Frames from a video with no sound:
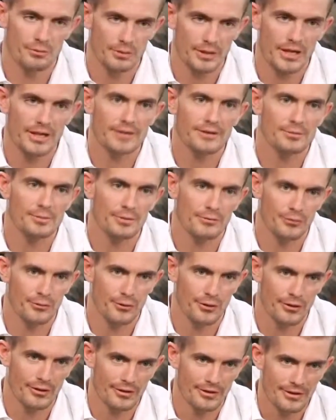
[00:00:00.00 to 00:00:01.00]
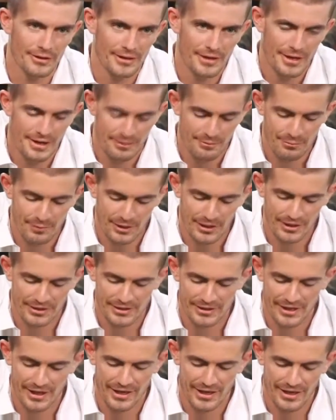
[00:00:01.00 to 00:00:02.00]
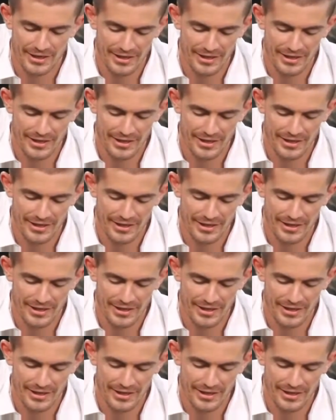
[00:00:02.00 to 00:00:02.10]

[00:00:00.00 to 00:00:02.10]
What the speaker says: 2 players before, but